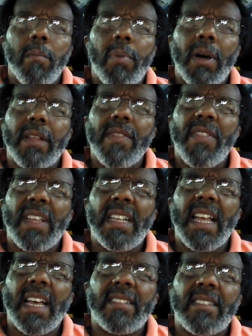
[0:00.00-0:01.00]
But the
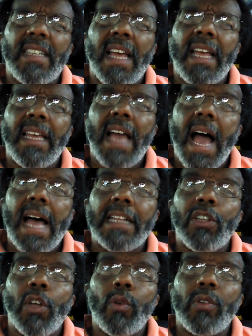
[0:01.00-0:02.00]
next day, I
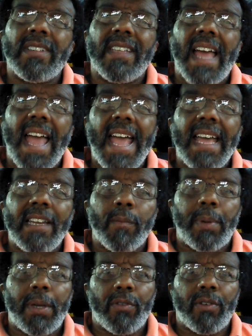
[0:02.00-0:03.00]
noticed the ad
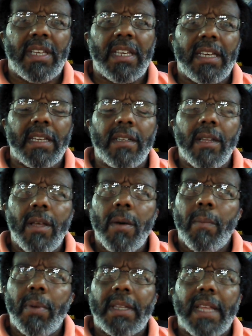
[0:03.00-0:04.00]
appeared again,
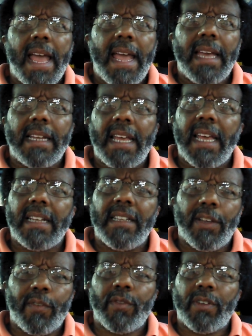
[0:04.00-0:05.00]
but the ad had
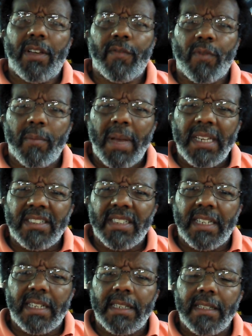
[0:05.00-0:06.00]
different
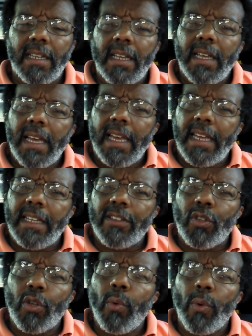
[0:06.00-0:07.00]
information in it
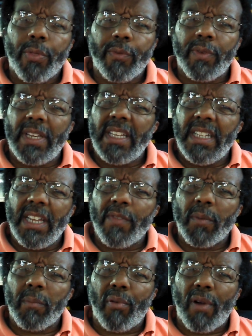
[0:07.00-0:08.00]
and two or three
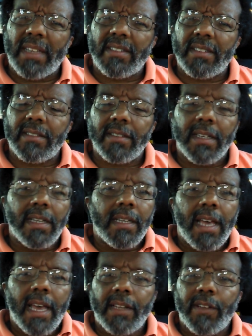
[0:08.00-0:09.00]
different prices.
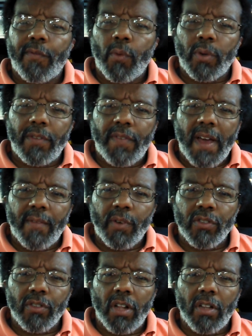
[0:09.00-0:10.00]
It had the
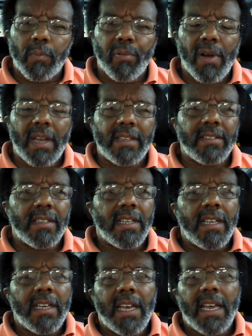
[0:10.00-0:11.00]
$4,500 price,
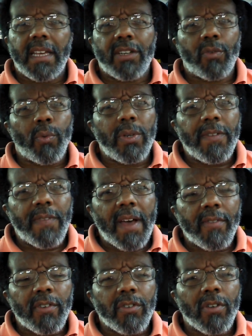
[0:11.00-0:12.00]
it had a
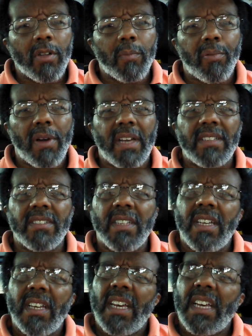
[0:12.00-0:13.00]
$2,500 price,
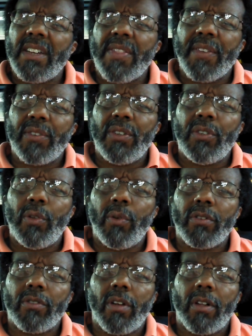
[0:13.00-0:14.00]
and a
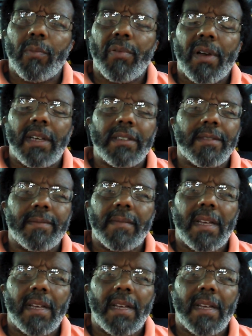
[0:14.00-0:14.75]
$3,200 price.